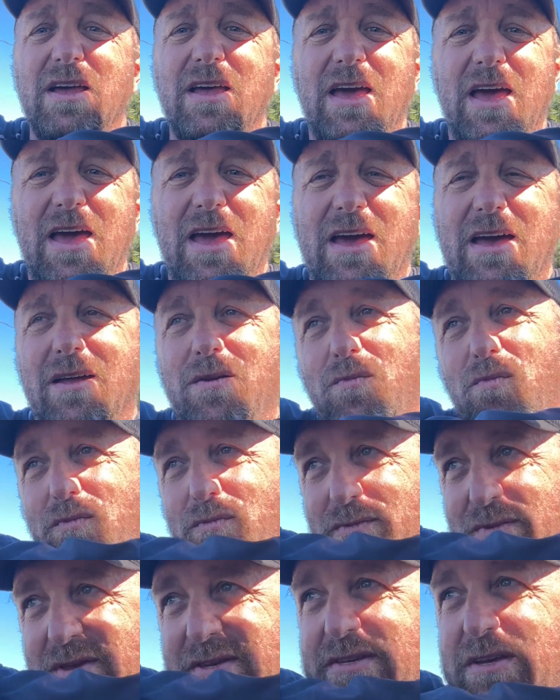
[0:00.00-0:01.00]
and
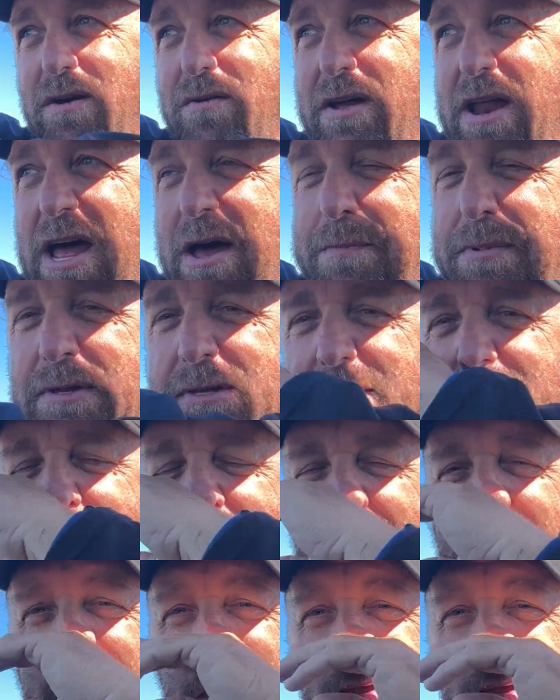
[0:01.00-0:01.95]
so what happened today